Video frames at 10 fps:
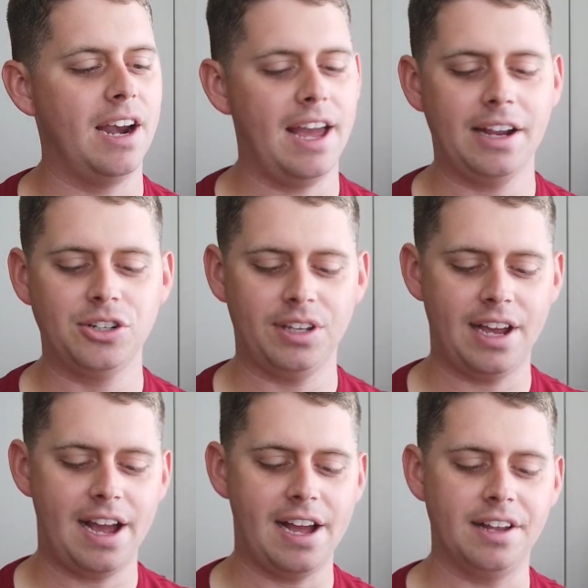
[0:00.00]
And it actually
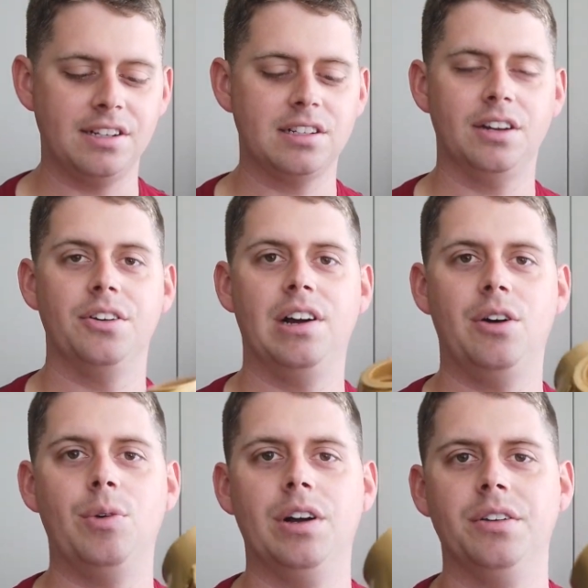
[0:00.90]
has, I don't know
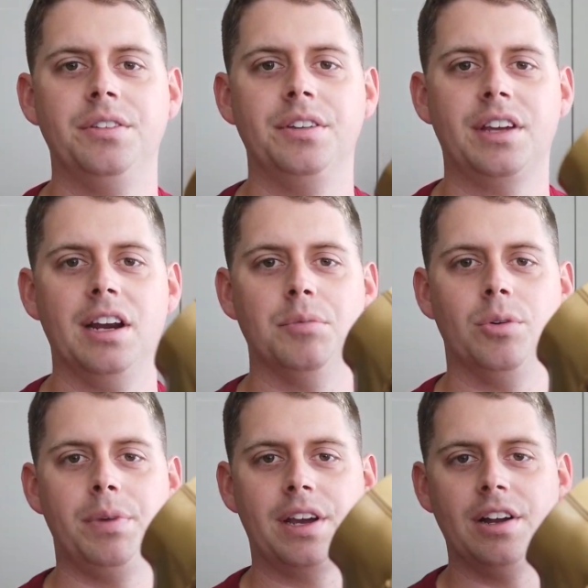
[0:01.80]
how well the camera
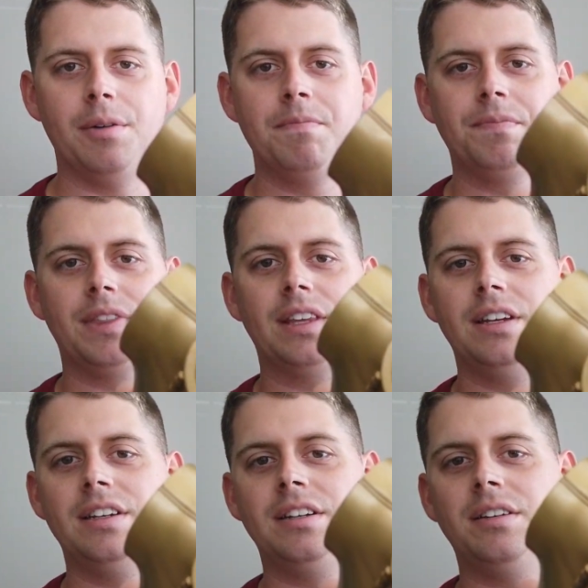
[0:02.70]
will pick it up,
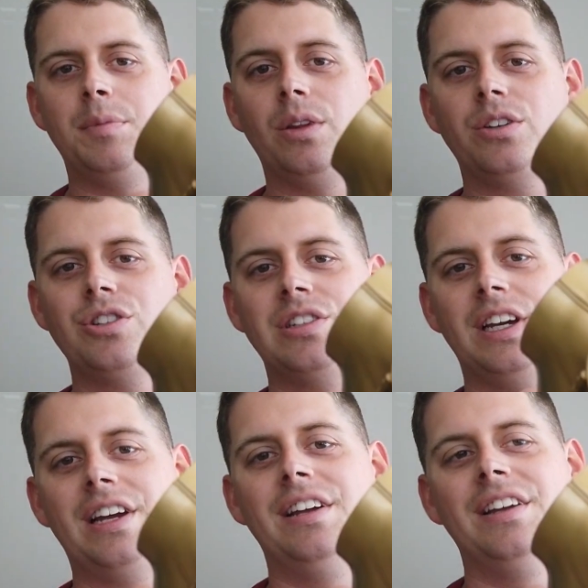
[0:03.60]
but it looks just
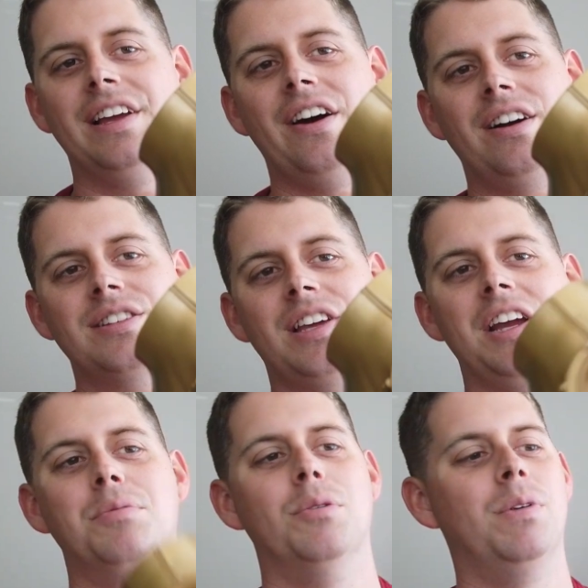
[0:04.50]
like an aux
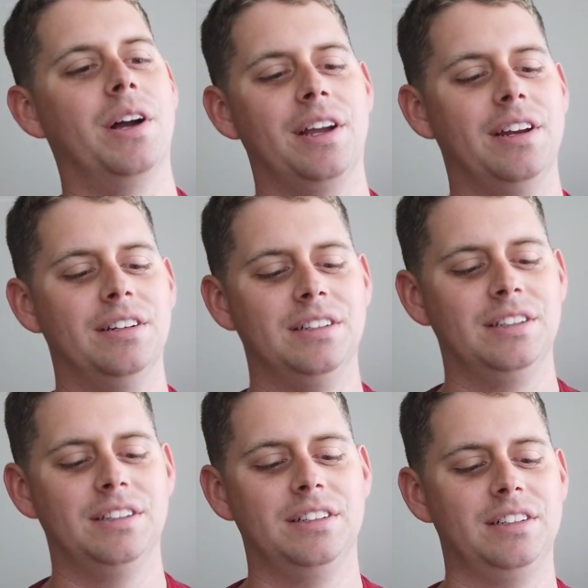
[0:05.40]
cable plug-in,
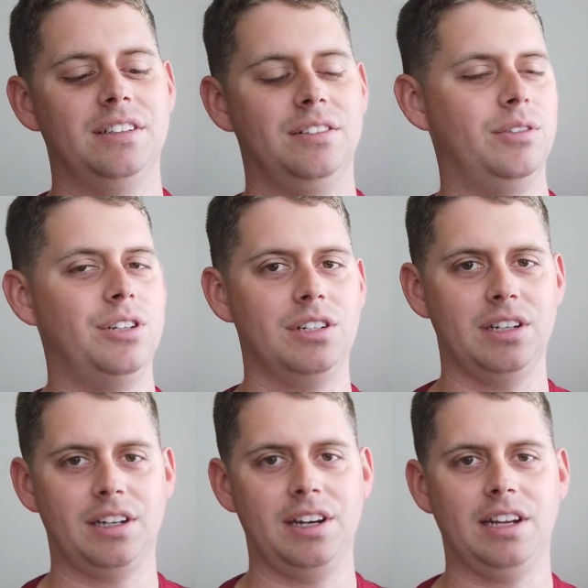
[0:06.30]
which is
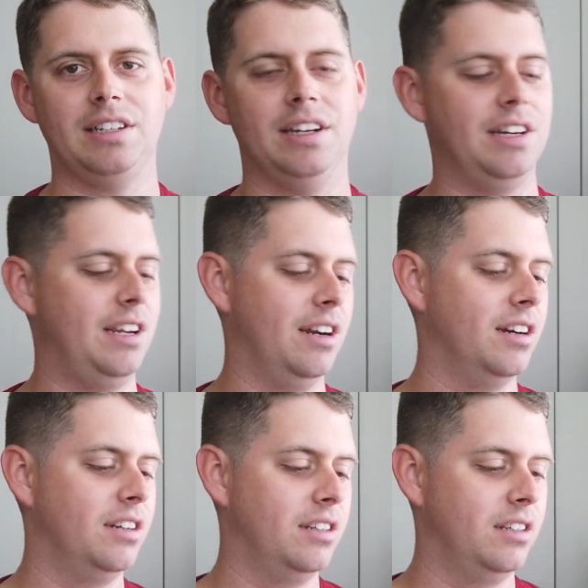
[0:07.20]
connecting into
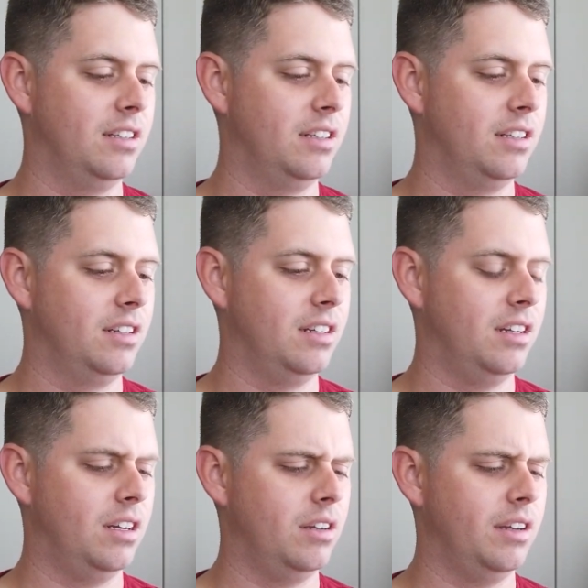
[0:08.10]
here.
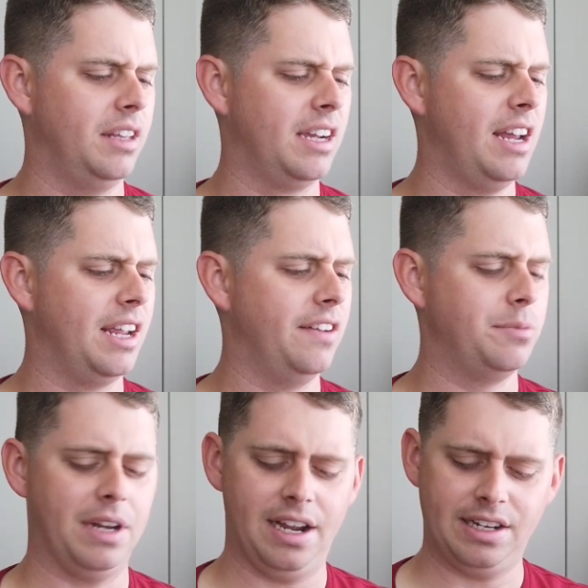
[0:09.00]
That kind of
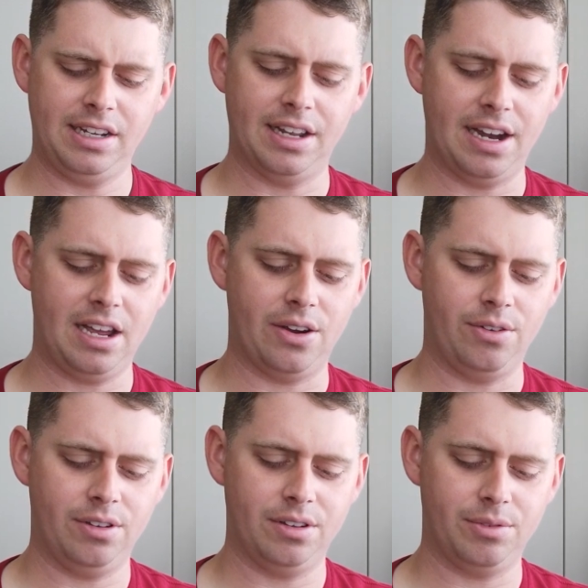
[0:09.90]
gives me an idea now.